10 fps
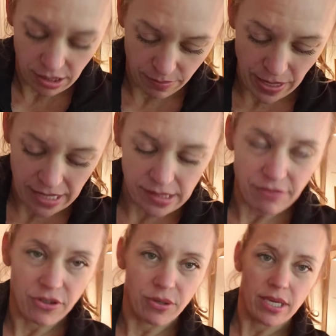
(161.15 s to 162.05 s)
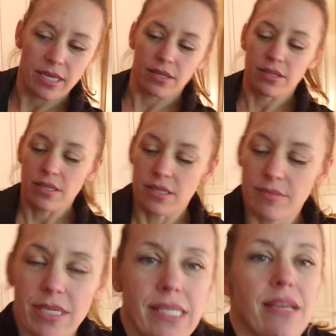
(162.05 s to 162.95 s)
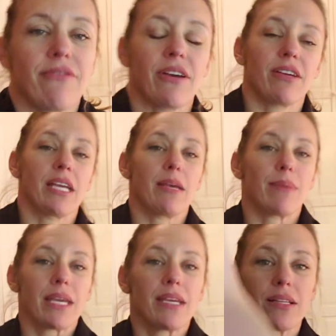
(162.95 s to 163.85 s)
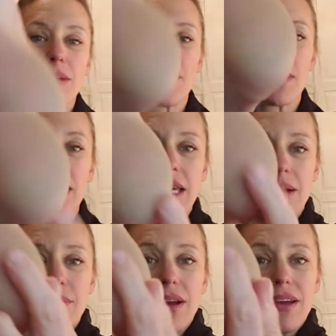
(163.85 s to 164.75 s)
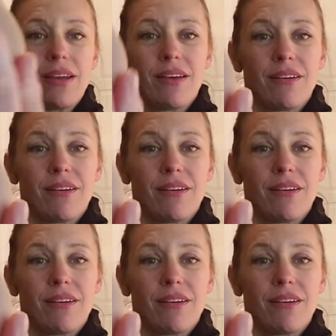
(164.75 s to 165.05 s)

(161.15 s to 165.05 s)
the base of your heel, let me see if I can get my heel up in the camera,